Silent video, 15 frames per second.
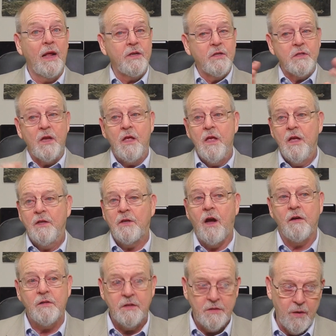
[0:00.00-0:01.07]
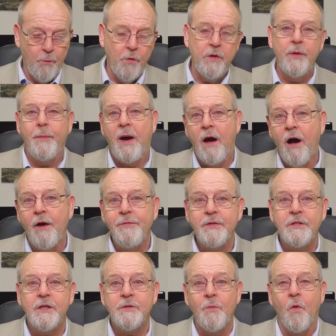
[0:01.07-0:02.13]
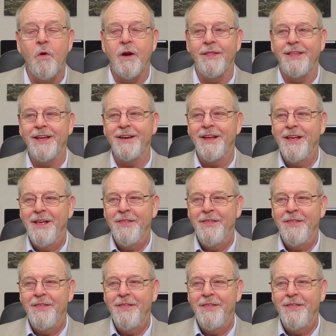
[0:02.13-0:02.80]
I just talked to someone in my office this morning that